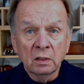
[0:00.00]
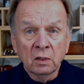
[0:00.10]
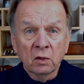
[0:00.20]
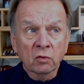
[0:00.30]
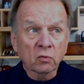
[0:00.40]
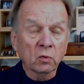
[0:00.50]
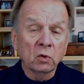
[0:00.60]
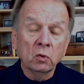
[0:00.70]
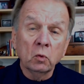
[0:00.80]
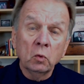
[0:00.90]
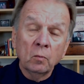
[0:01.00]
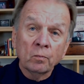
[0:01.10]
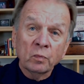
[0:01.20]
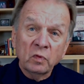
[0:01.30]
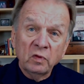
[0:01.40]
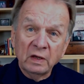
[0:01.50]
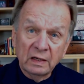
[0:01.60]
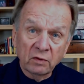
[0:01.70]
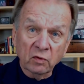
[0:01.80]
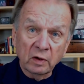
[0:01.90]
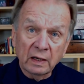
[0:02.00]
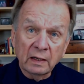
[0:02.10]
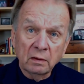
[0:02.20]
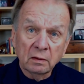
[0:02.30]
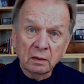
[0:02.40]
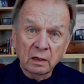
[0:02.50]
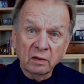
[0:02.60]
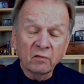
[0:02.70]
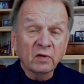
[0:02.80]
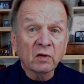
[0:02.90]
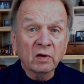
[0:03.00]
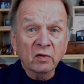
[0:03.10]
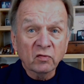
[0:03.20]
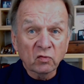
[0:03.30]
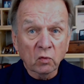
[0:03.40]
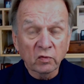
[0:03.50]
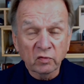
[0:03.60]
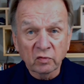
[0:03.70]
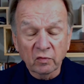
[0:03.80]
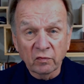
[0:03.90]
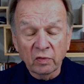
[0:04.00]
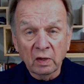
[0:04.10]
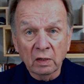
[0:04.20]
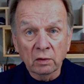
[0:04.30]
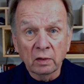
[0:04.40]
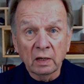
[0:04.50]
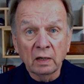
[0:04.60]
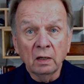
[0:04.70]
through the internet and the various sources of the internet,